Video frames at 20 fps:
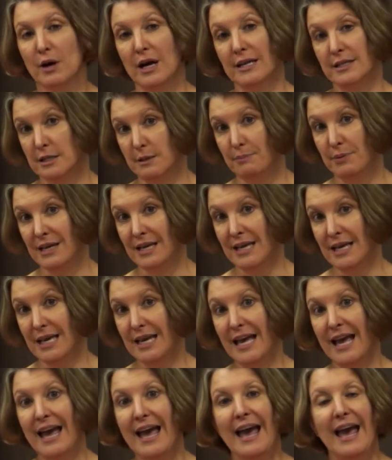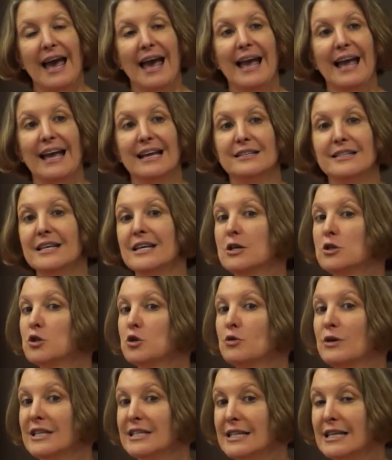recipe. And he's
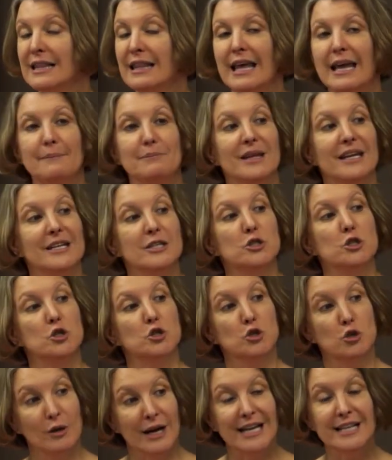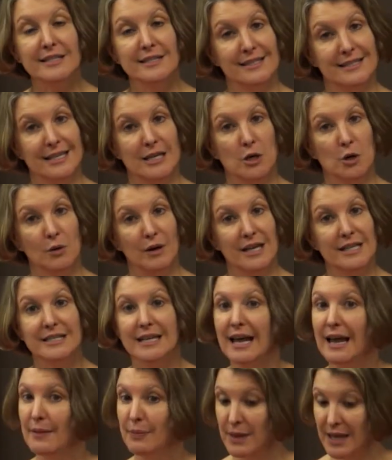going to claim that it's a trade secret
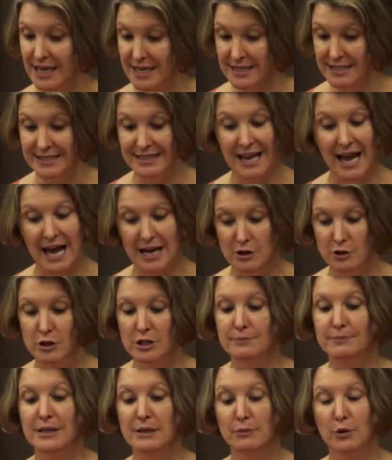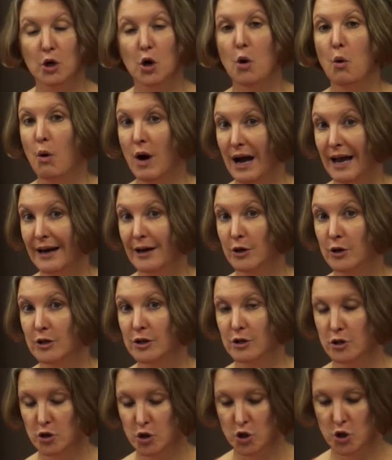and he's not going to be required
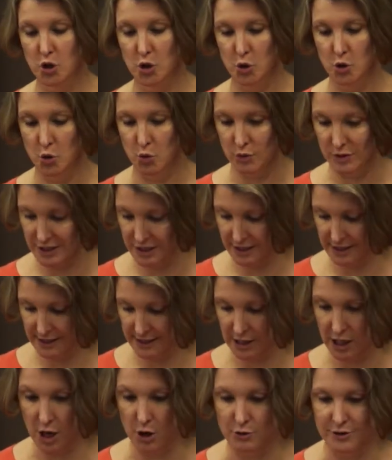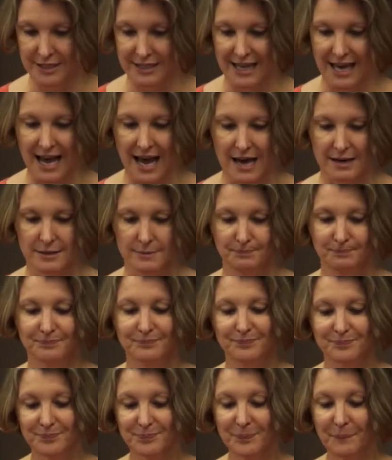to disclose that.
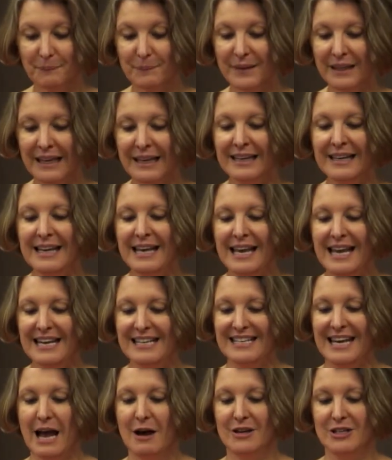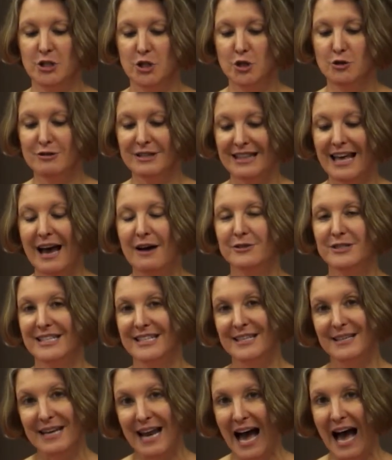Now in
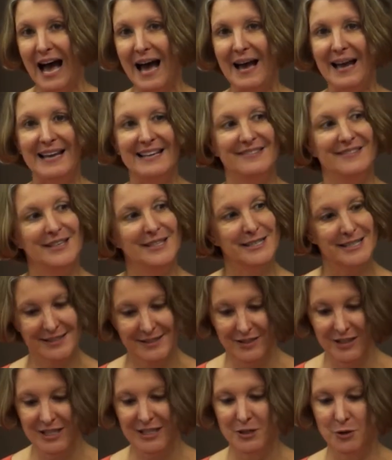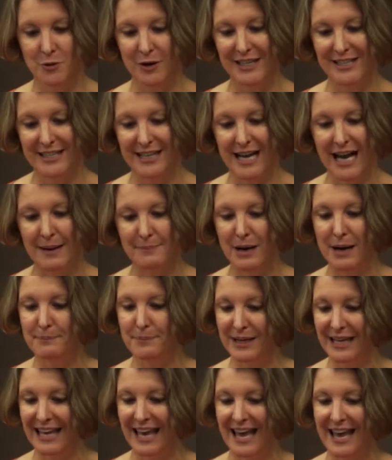2009, this is going to come up
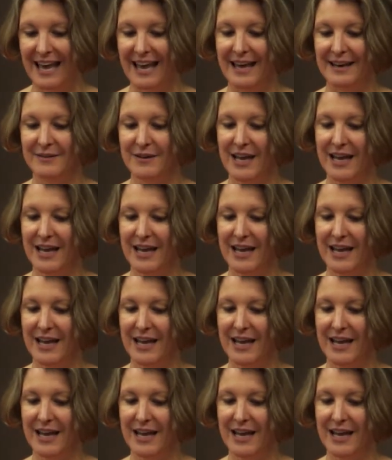again